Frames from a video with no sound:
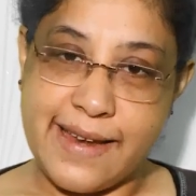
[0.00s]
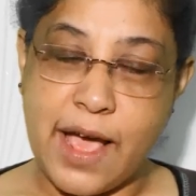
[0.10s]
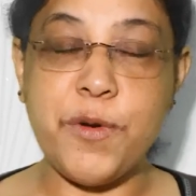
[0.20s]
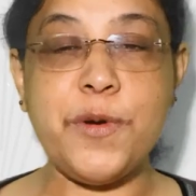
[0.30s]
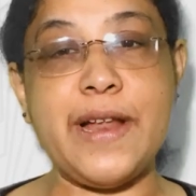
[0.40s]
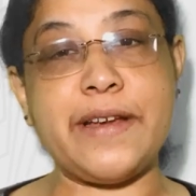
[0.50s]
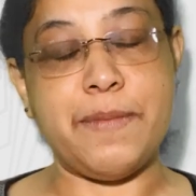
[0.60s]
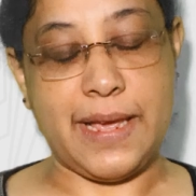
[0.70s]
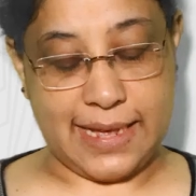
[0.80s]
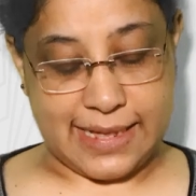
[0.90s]
Now, let
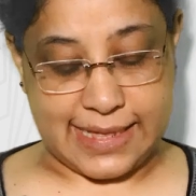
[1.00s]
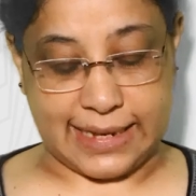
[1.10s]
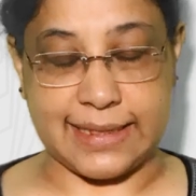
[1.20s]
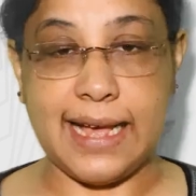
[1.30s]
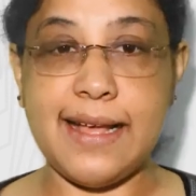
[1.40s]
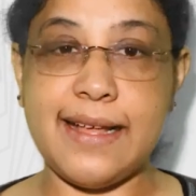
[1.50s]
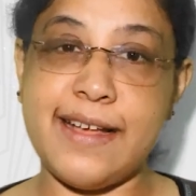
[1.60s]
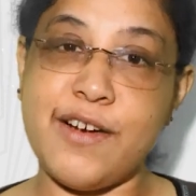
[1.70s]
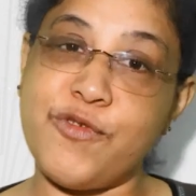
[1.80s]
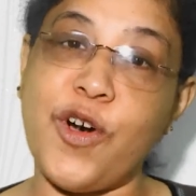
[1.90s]
me check the
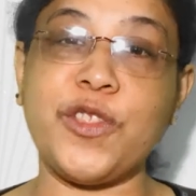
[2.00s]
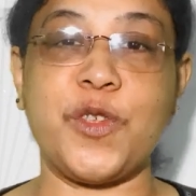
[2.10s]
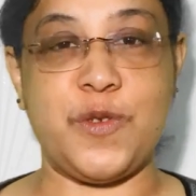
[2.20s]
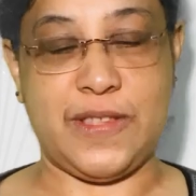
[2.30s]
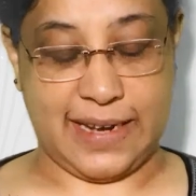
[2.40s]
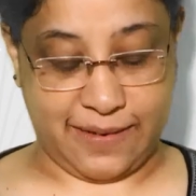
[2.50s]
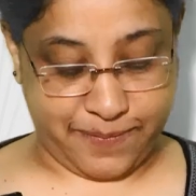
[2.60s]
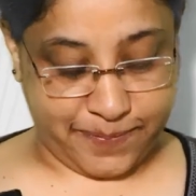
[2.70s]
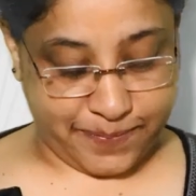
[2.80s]
fourth question.